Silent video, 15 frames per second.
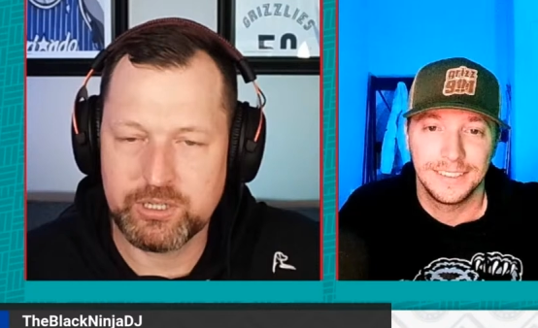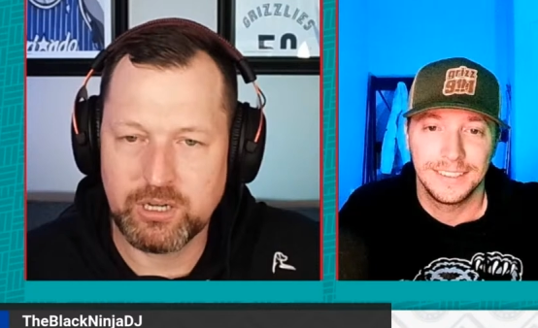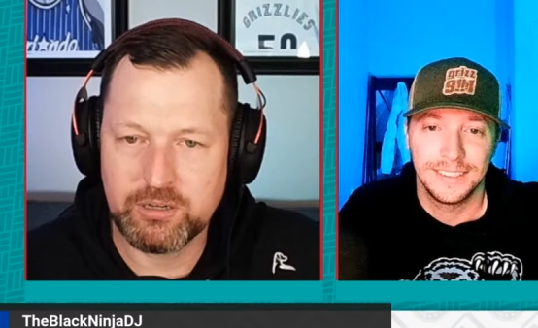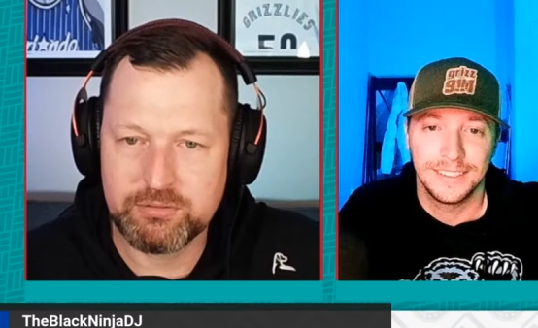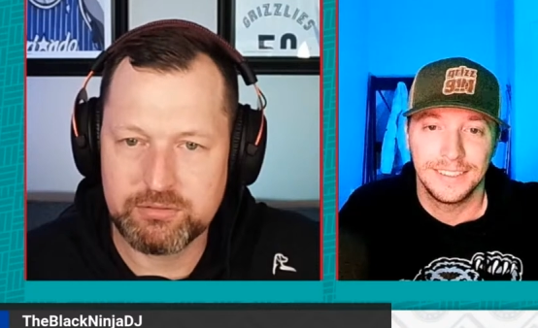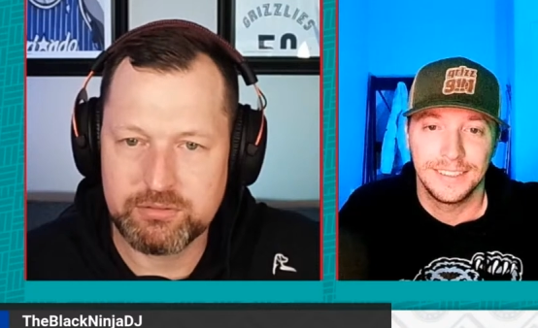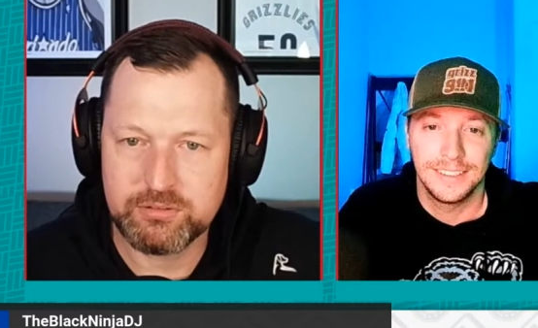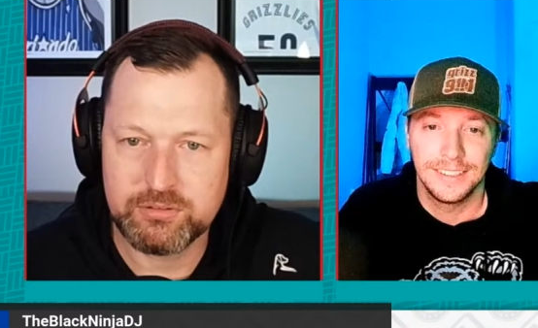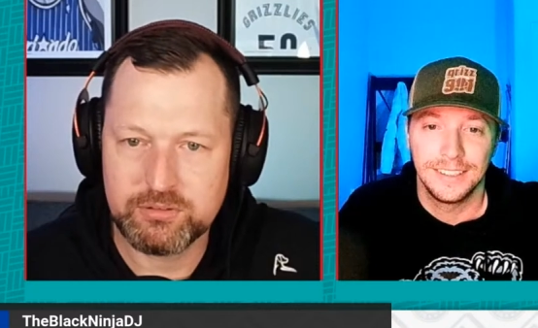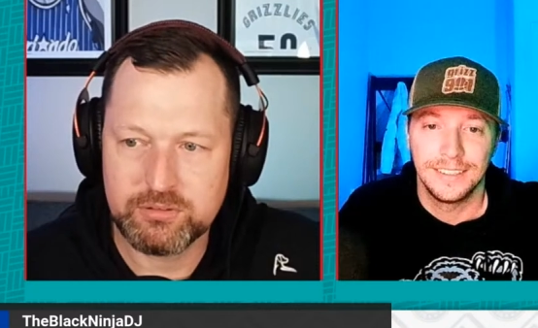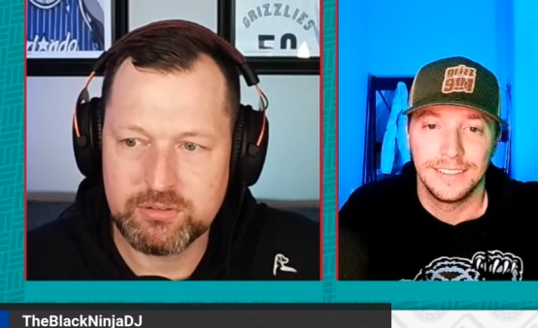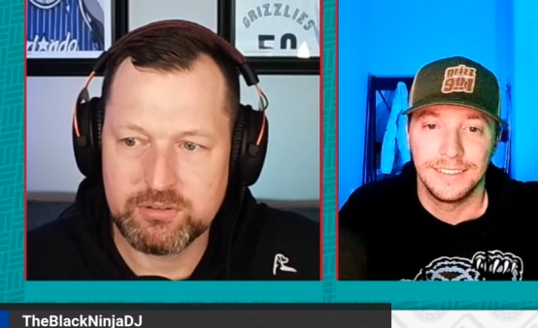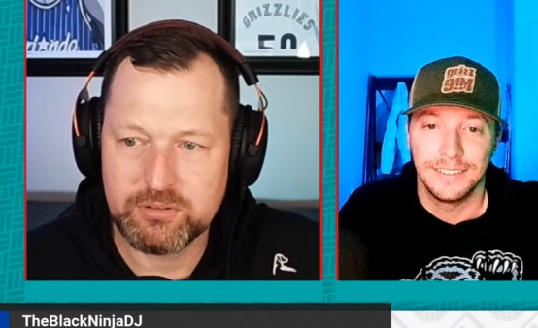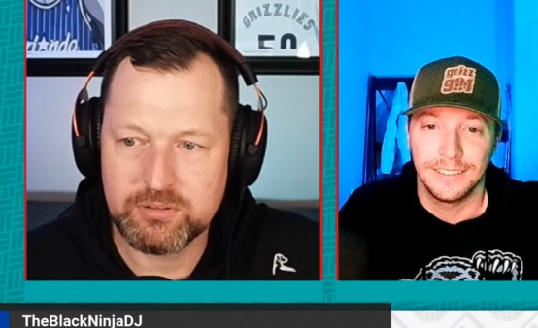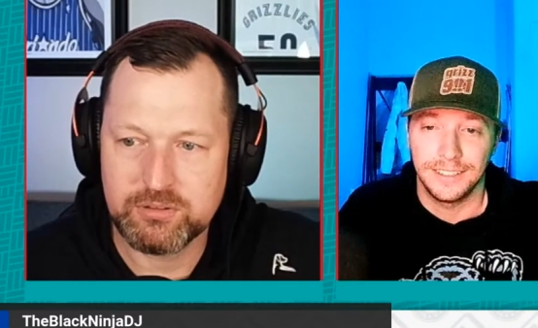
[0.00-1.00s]
Speaker 1: off?
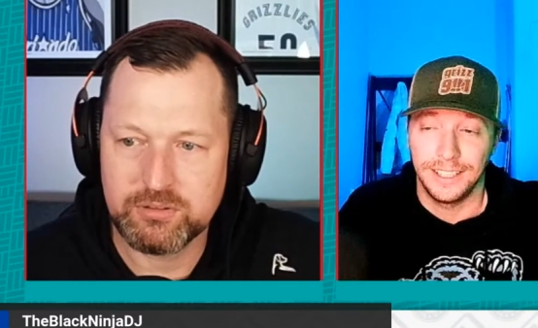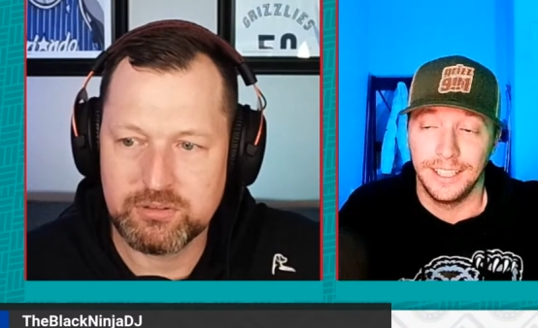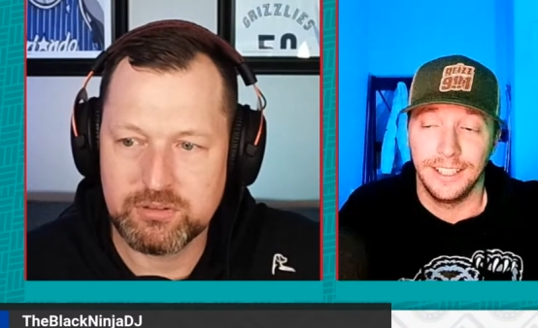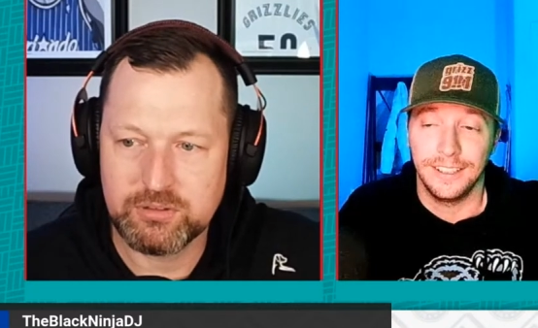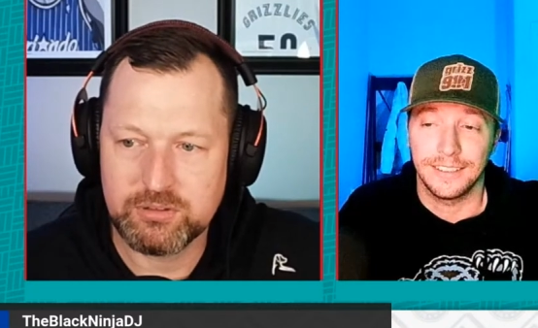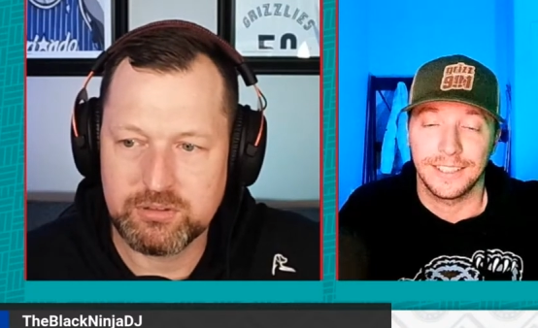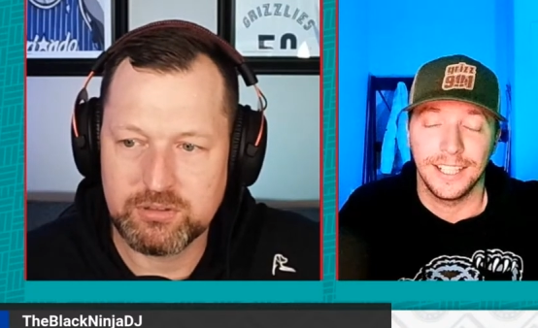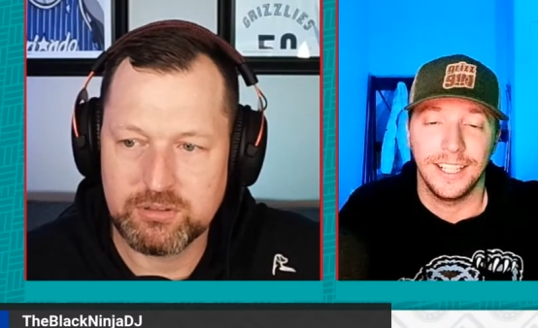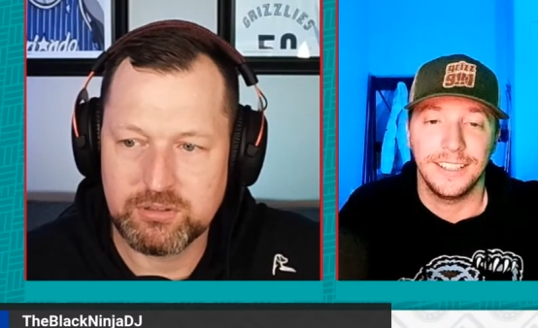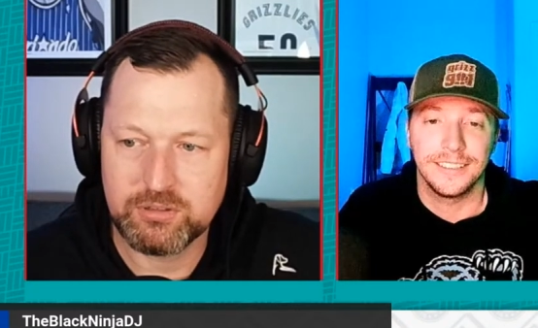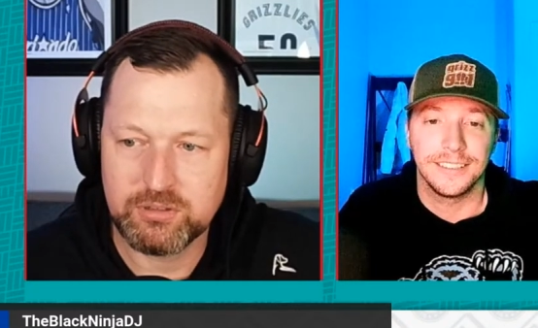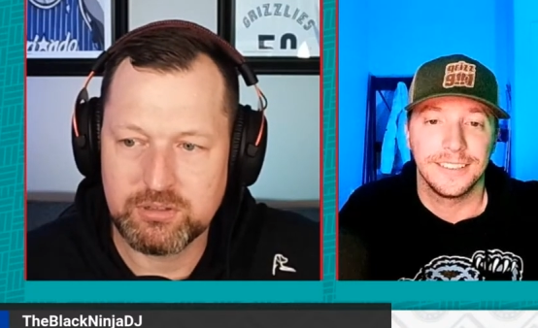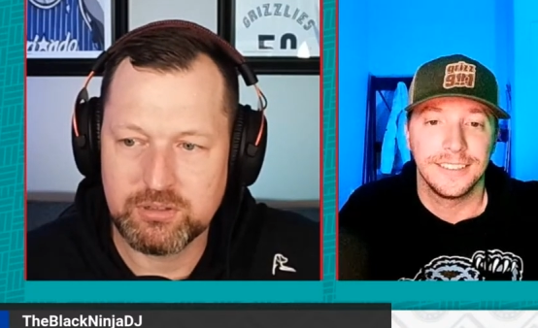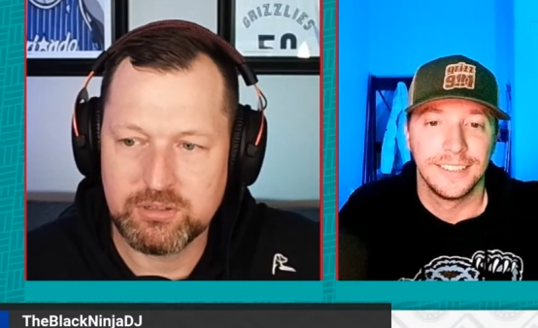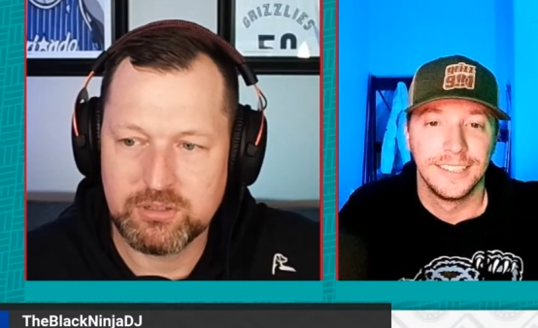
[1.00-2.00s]
Yeah, kind of.